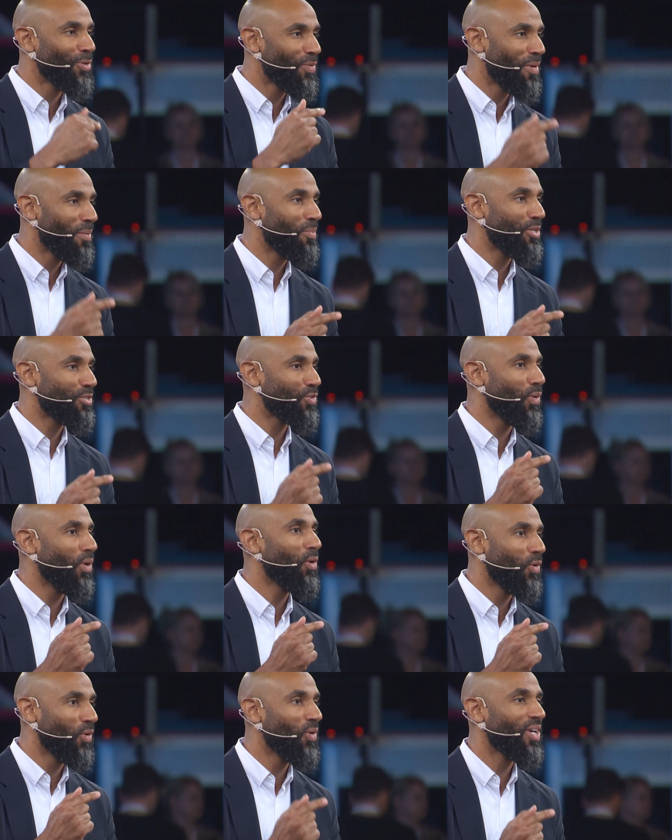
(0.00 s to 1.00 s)
Remember to,
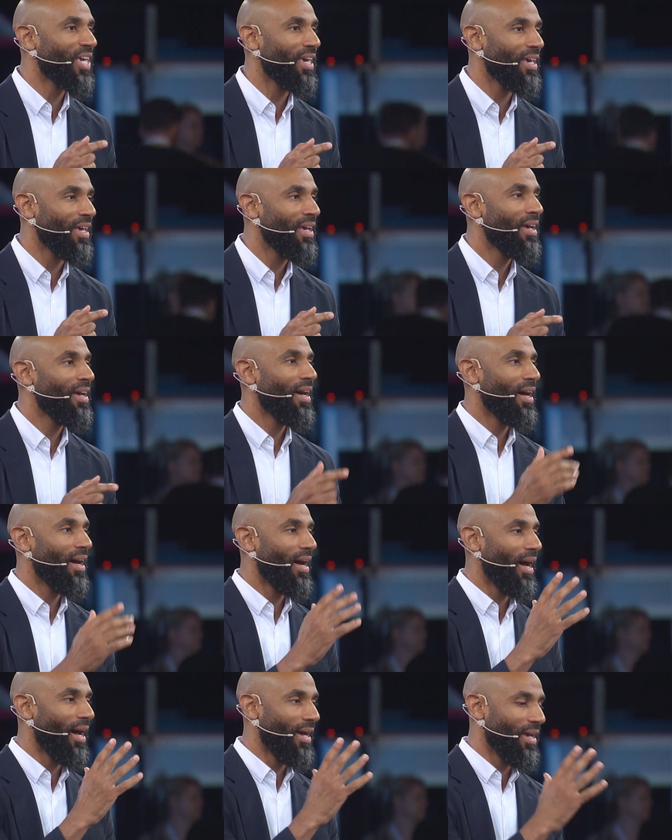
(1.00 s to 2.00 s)
okay,
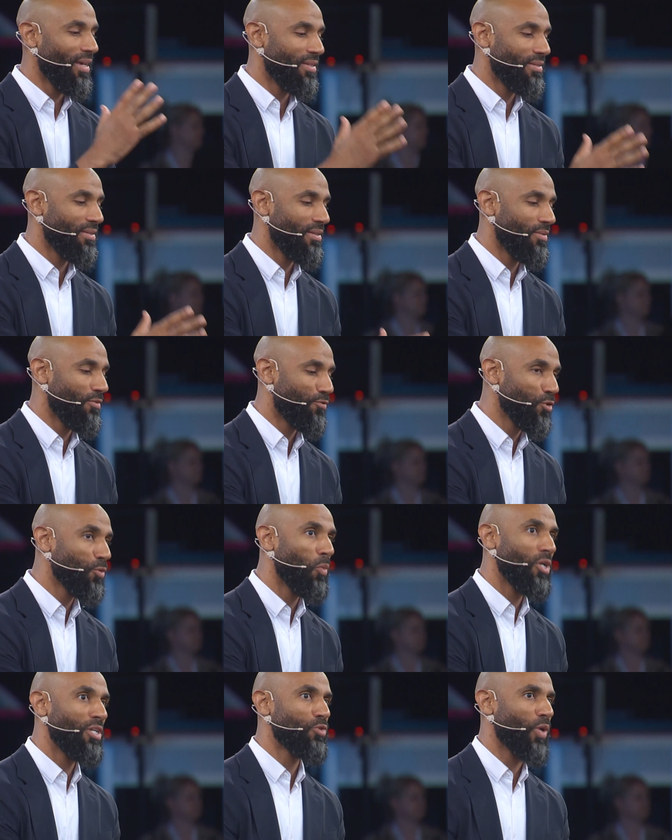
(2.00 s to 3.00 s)

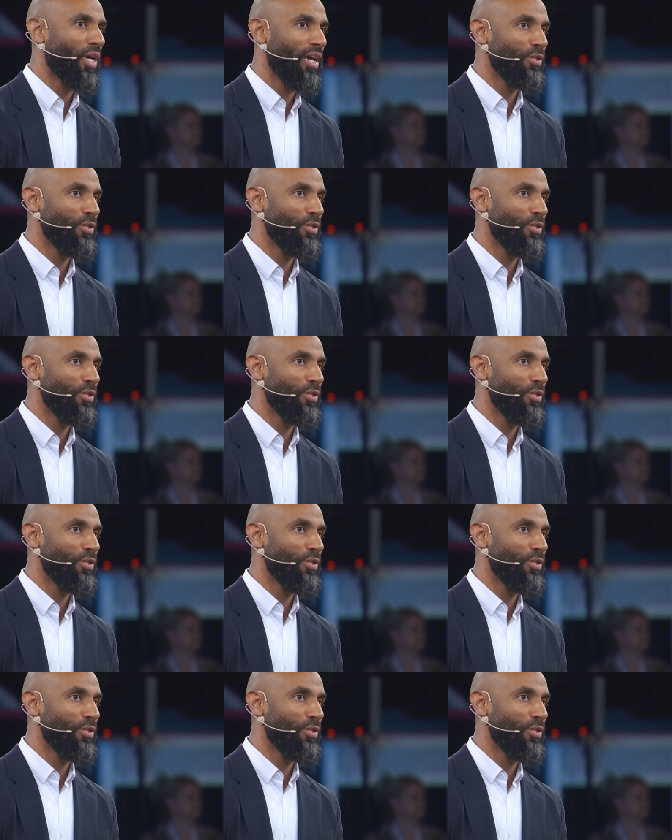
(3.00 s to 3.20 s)
football is what I